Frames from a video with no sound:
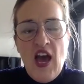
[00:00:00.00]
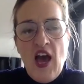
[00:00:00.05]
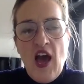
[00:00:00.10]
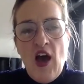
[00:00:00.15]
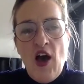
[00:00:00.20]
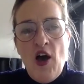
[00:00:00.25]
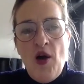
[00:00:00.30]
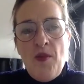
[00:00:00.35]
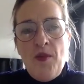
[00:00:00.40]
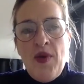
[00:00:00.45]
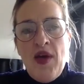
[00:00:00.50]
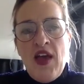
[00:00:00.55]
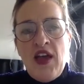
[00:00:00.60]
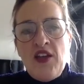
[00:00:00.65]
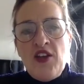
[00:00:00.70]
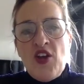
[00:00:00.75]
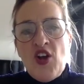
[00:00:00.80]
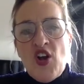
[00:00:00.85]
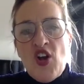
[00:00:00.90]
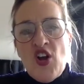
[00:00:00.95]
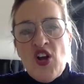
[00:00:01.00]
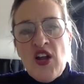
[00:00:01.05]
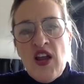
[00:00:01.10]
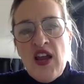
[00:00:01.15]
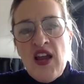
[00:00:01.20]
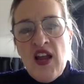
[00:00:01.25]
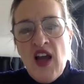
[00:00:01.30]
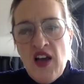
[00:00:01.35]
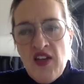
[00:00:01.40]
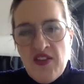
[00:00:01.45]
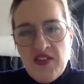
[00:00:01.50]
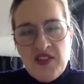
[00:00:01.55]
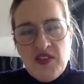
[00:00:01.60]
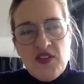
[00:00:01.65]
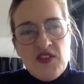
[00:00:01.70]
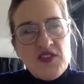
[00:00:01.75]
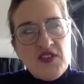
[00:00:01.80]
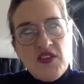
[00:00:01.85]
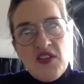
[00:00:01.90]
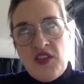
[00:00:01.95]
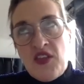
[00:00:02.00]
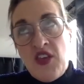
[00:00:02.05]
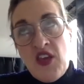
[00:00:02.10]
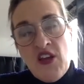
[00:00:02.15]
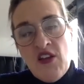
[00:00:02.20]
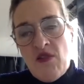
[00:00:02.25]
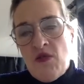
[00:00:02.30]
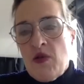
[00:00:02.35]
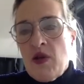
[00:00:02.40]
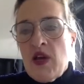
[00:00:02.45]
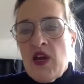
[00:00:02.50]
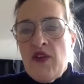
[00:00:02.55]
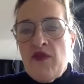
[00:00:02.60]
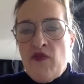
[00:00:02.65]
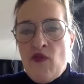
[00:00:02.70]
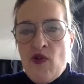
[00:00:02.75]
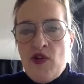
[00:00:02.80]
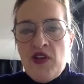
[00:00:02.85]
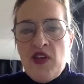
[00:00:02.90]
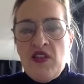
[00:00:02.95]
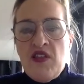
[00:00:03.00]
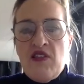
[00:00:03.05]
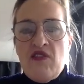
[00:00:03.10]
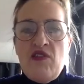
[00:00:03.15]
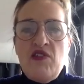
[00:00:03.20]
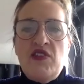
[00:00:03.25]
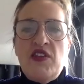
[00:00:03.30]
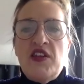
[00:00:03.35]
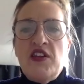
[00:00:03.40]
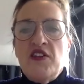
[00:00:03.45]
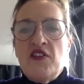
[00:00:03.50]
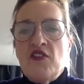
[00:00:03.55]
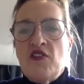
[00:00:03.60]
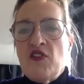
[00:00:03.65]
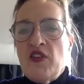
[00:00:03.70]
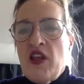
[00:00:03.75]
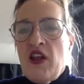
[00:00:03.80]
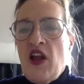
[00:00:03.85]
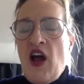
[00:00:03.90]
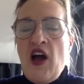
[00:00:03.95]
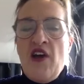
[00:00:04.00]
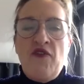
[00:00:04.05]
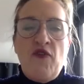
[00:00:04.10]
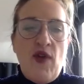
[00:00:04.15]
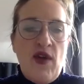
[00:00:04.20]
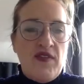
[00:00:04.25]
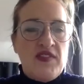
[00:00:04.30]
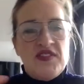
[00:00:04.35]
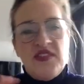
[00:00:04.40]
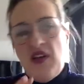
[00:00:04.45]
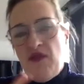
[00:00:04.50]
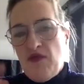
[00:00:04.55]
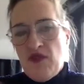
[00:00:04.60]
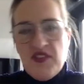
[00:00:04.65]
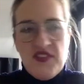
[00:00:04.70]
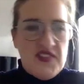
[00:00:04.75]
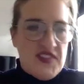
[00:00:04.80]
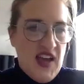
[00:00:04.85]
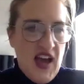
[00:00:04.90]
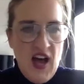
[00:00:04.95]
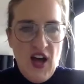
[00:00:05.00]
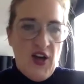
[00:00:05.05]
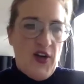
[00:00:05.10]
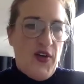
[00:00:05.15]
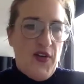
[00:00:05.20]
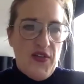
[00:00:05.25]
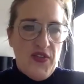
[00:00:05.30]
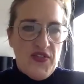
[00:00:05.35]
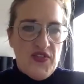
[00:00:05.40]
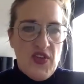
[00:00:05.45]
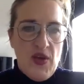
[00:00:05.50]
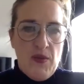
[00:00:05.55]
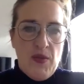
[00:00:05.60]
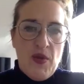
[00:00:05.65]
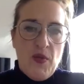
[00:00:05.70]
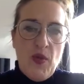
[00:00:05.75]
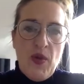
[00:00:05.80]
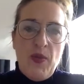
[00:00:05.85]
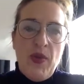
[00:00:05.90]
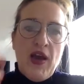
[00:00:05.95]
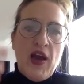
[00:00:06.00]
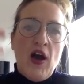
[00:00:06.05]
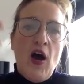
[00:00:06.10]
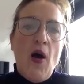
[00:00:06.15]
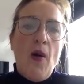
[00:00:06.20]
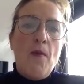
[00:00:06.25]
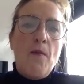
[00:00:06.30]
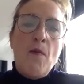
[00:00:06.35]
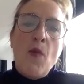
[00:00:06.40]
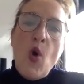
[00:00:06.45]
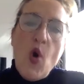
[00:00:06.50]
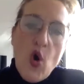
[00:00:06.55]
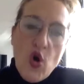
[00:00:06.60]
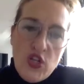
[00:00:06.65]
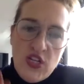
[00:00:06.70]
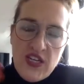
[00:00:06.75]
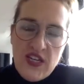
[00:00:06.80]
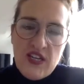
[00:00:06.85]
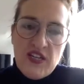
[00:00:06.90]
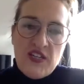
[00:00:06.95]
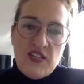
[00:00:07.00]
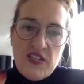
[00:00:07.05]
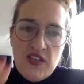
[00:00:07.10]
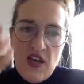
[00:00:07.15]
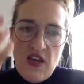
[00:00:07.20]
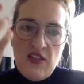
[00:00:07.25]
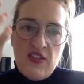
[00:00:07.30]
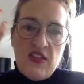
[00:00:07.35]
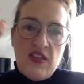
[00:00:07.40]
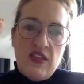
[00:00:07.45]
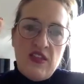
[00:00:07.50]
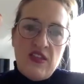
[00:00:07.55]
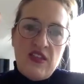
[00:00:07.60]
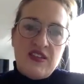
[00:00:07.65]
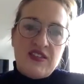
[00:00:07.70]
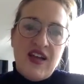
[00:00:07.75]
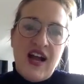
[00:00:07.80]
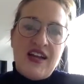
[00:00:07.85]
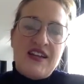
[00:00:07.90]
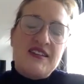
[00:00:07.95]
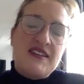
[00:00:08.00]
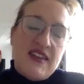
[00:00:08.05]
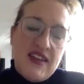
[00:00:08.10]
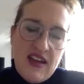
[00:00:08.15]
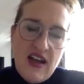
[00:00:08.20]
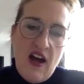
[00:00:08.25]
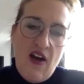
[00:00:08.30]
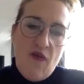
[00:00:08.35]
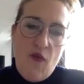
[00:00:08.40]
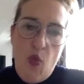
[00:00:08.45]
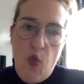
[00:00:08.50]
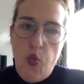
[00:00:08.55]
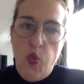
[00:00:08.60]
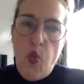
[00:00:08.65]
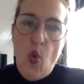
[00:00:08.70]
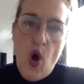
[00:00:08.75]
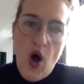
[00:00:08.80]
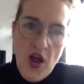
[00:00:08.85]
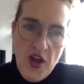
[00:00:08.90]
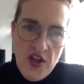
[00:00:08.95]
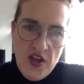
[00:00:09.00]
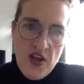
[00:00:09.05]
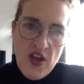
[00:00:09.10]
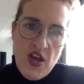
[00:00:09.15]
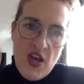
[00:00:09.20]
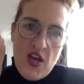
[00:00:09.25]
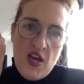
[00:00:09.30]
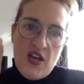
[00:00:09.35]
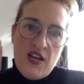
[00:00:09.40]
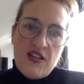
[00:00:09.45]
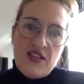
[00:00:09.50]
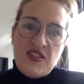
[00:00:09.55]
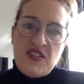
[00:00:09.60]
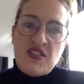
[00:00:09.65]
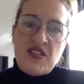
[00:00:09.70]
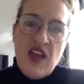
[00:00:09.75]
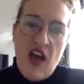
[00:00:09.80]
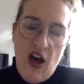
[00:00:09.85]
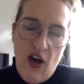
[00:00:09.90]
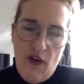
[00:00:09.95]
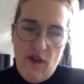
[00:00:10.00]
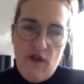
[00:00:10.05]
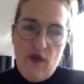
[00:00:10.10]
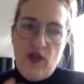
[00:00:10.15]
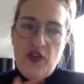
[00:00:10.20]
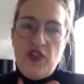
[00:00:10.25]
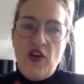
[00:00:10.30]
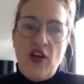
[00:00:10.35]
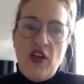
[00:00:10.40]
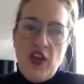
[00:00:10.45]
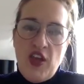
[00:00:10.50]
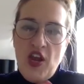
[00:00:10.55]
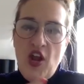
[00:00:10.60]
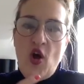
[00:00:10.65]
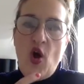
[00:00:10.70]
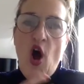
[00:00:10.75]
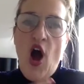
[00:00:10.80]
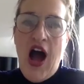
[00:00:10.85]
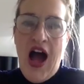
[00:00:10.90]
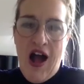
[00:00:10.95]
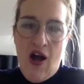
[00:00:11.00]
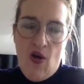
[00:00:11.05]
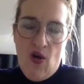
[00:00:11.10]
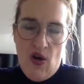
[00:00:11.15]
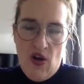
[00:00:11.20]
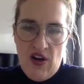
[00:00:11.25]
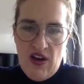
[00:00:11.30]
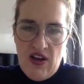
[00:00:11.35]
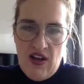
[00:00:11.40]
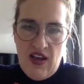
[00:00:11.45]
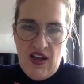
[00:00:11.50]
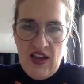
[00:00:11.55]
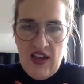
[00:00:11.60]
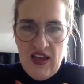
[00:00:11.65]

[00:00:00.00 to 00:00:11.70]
In early life, so there's a theory, Freudian theory, that in early life we have several selves, but we become molded into this idea of one self with, our